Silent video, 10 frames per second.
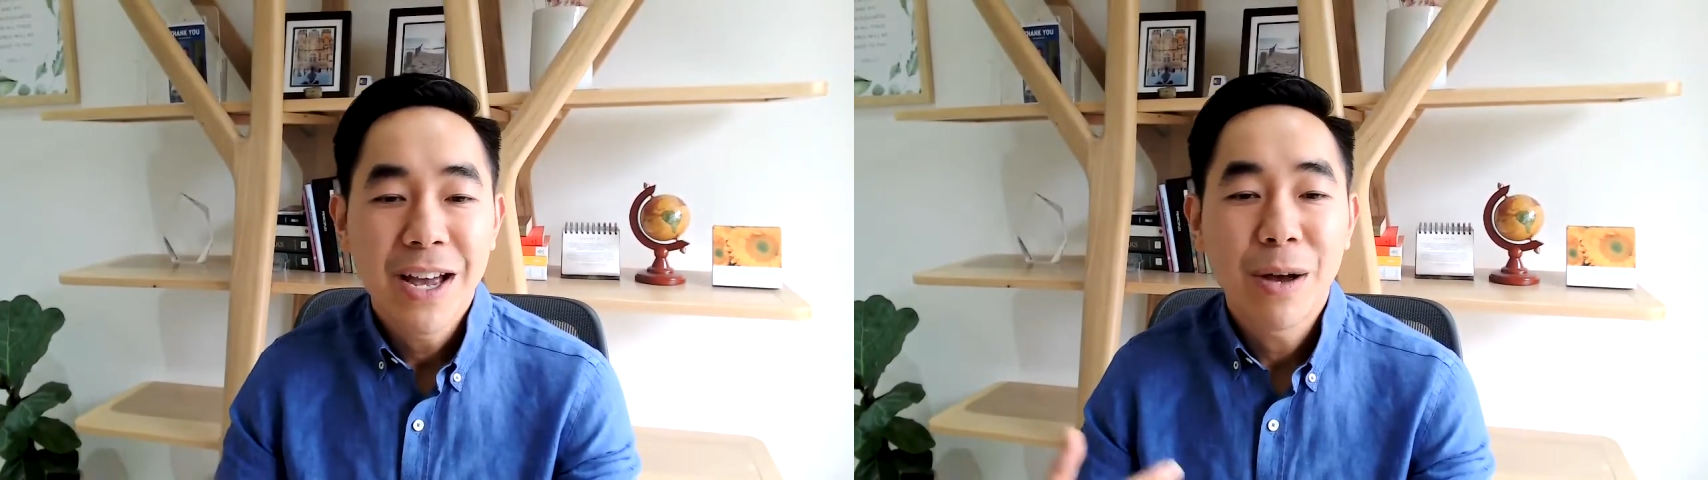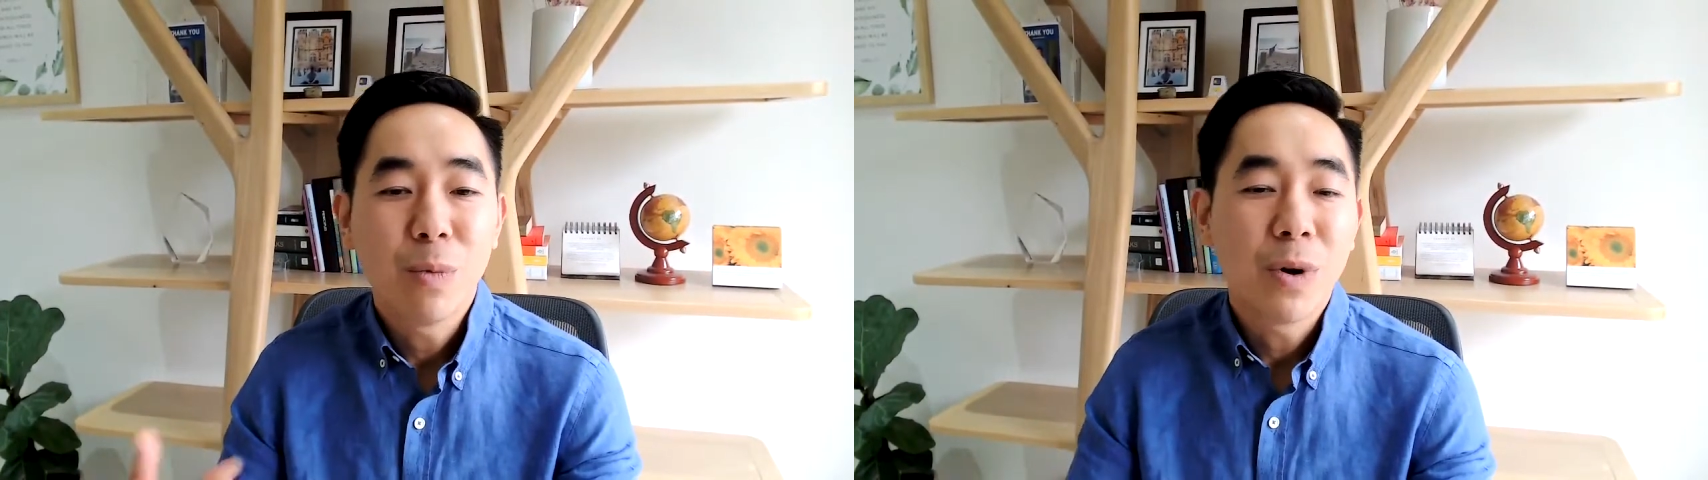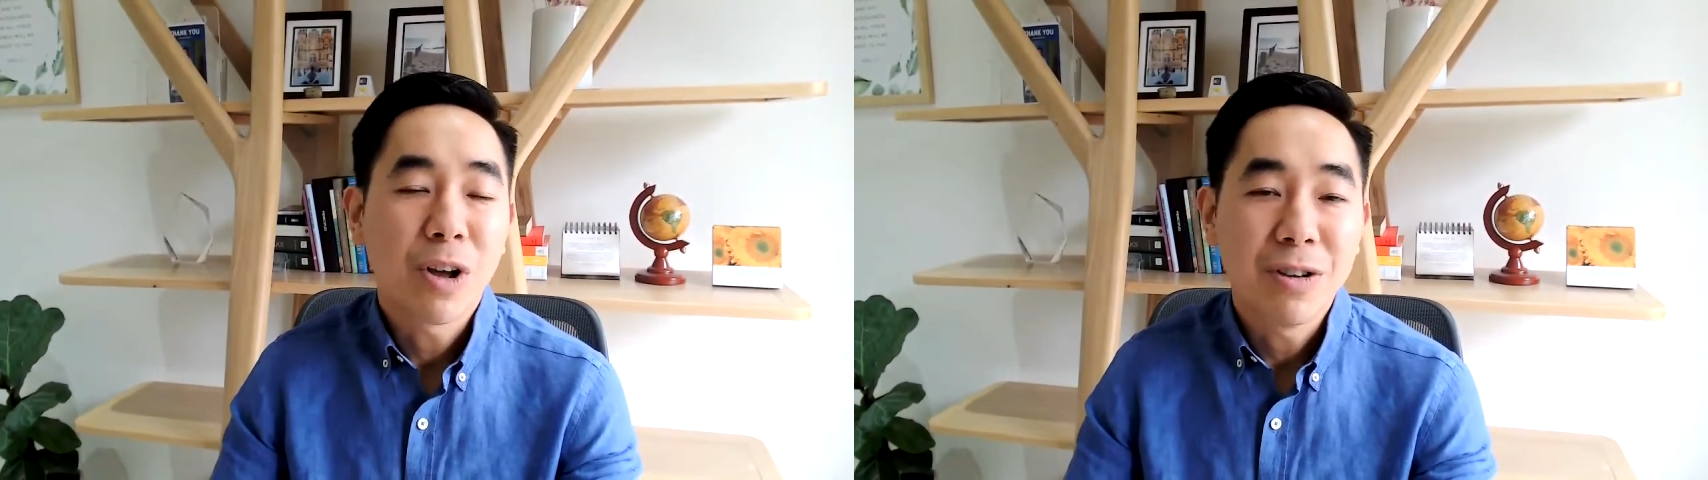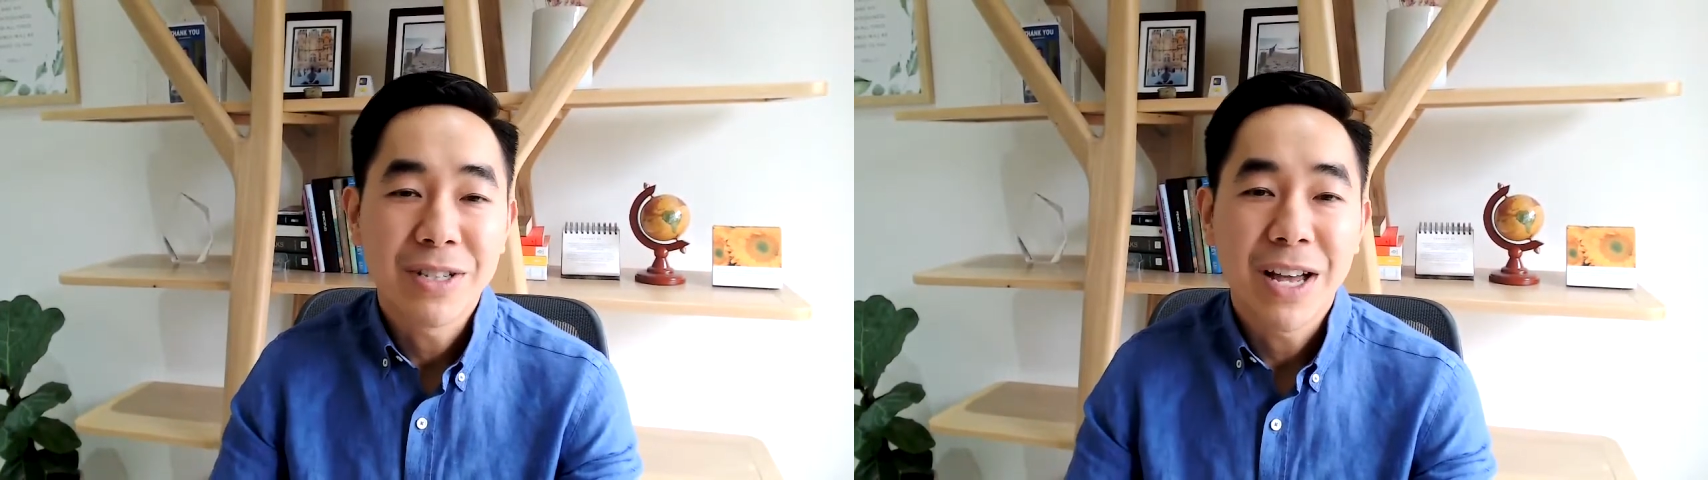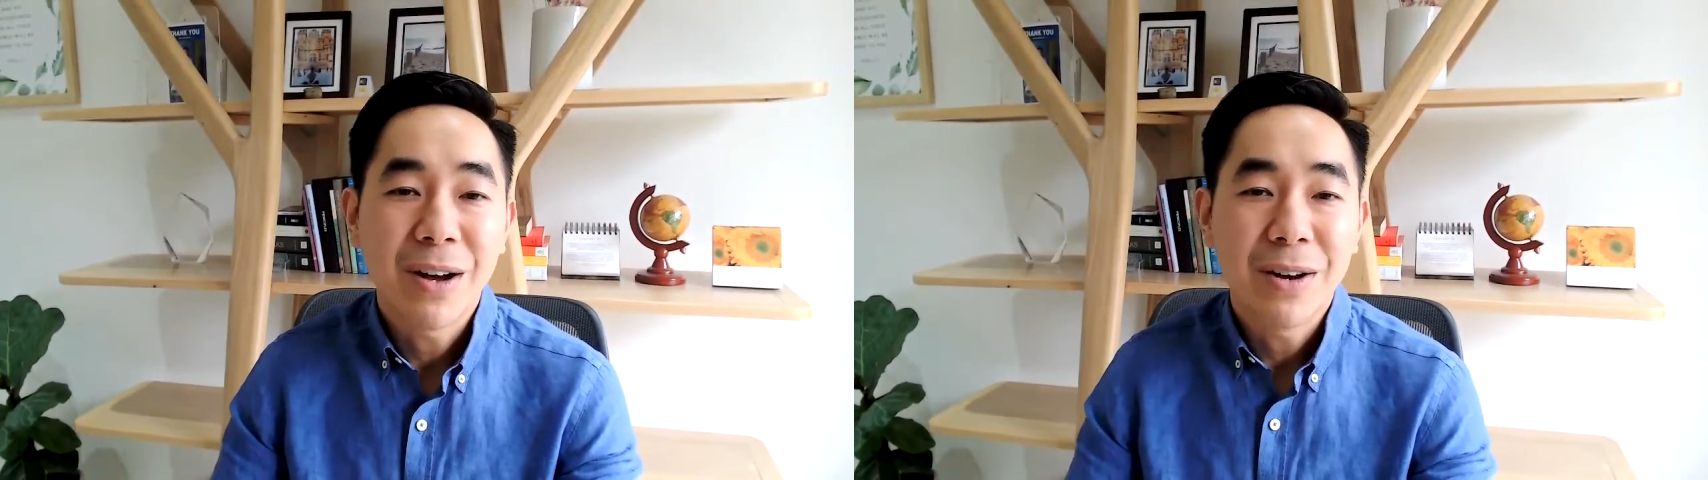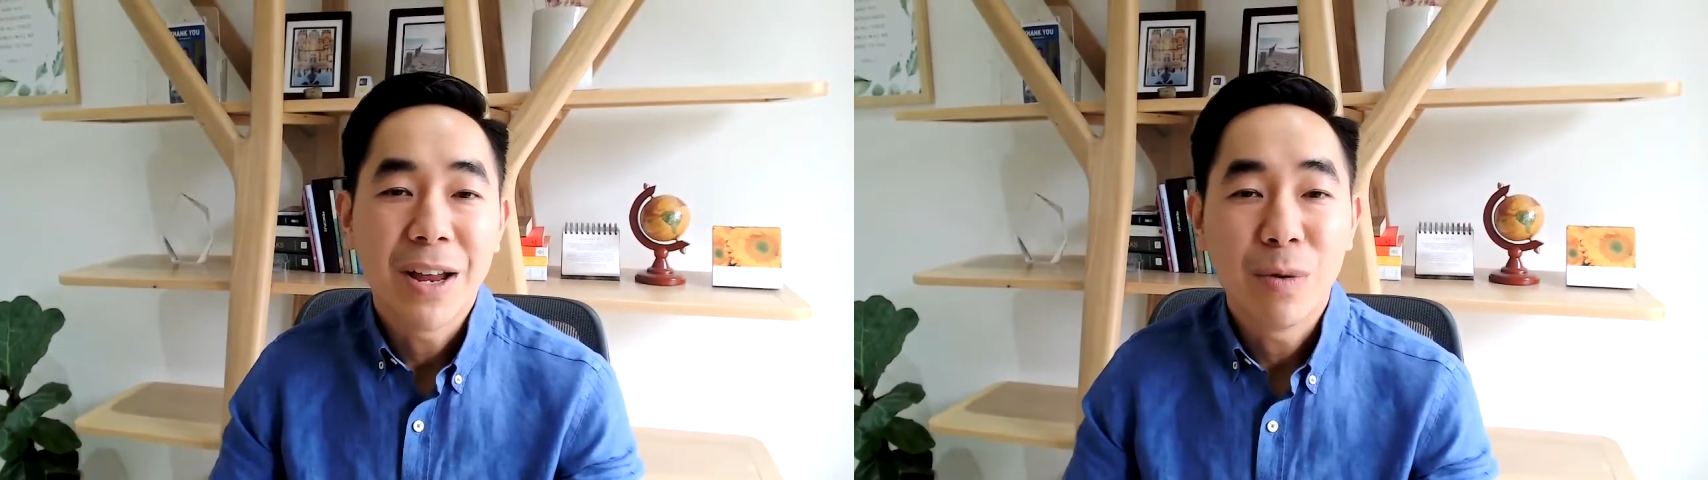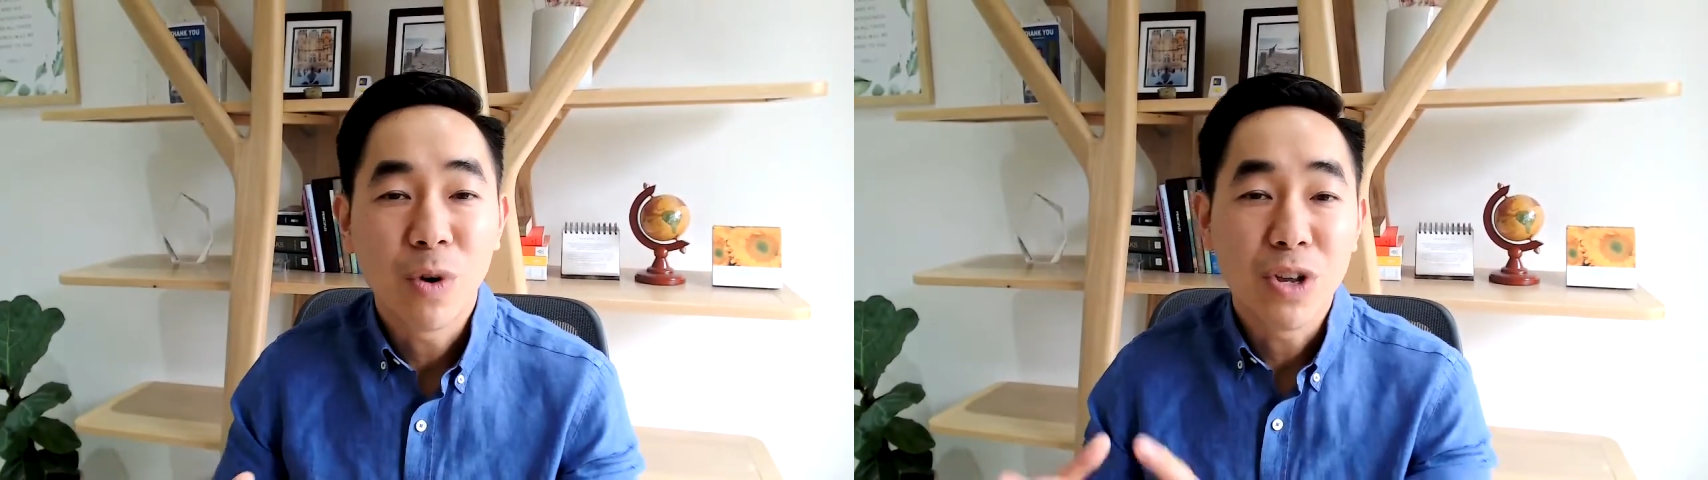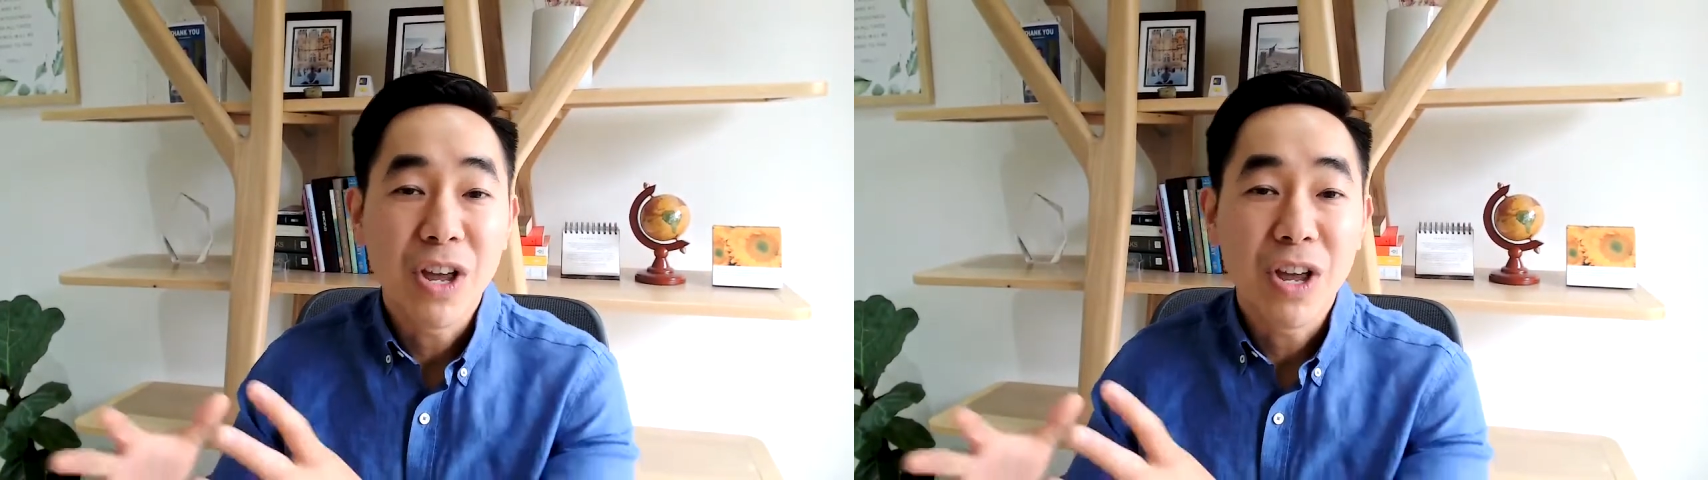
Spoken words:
and what goes out and what